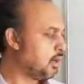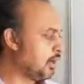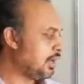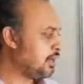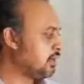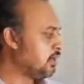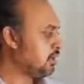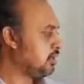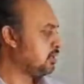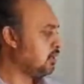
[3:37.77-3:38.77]
like
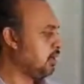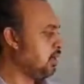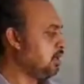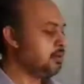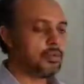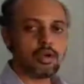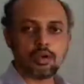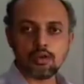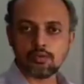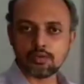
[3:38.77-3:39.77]
the
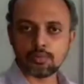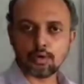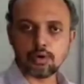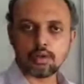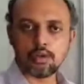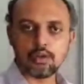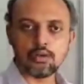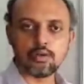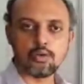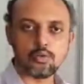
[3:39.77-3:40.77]
inability of the body
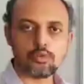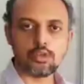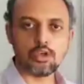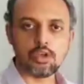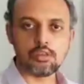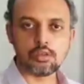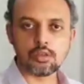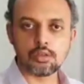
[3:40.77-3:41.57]
to change